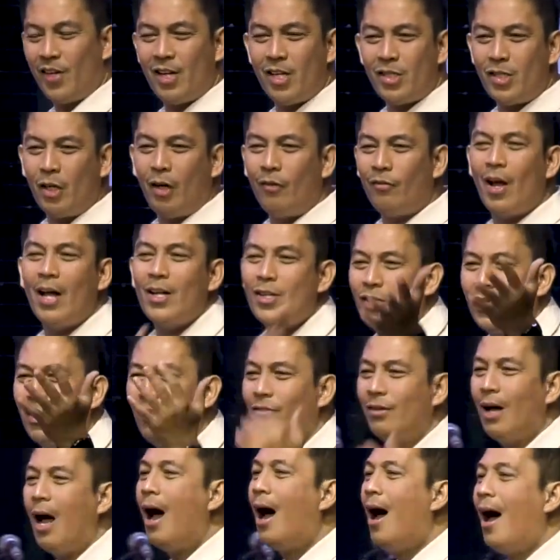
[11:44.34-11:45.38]
You're going to serve God,
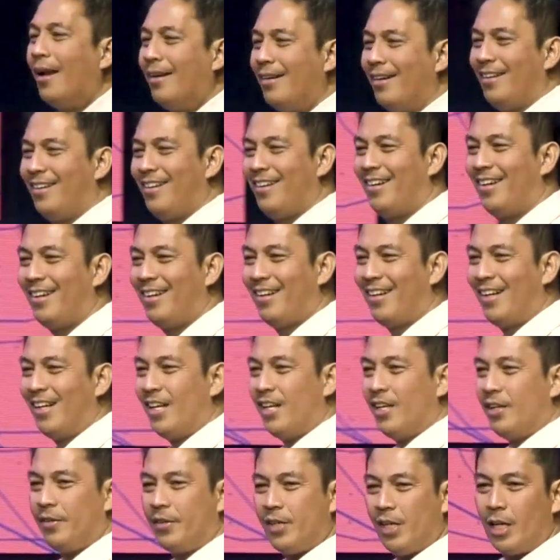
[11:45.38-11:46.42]
serve God.
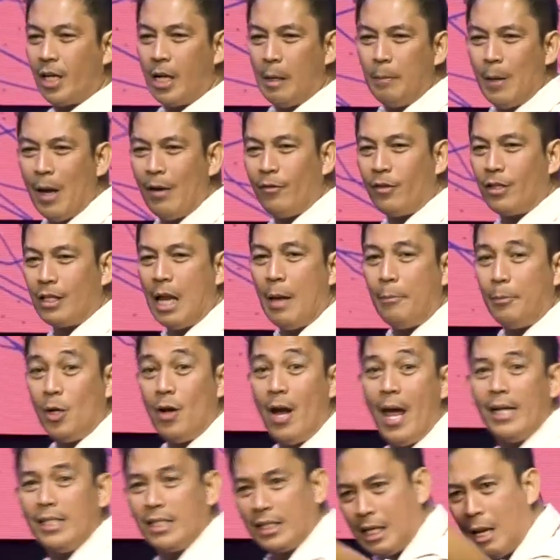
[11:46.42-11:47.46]
You're going to
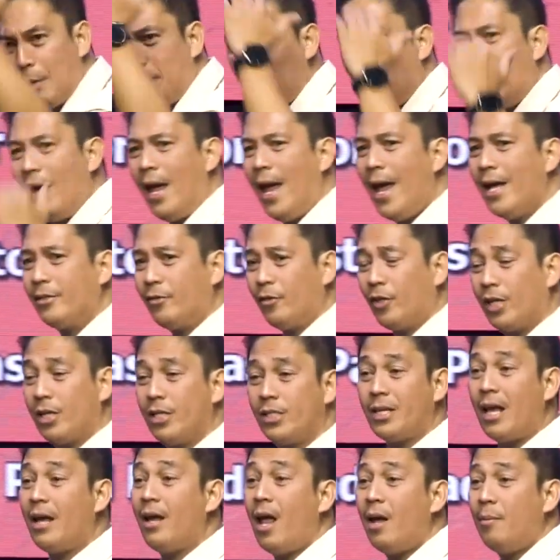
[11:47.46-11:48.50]
clap your hands, clap your hands. You're
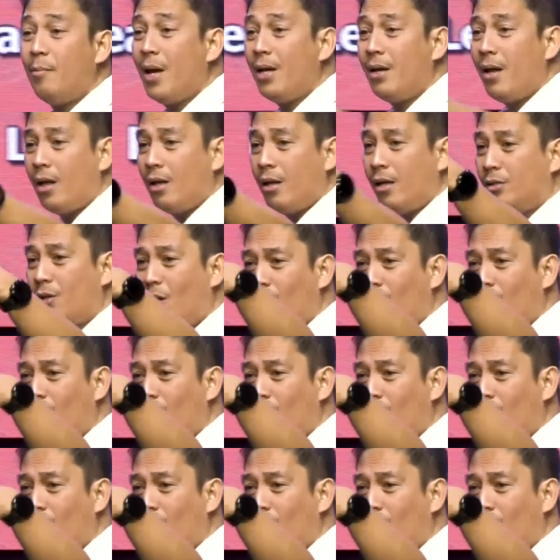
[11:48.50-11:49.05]
going to say amen.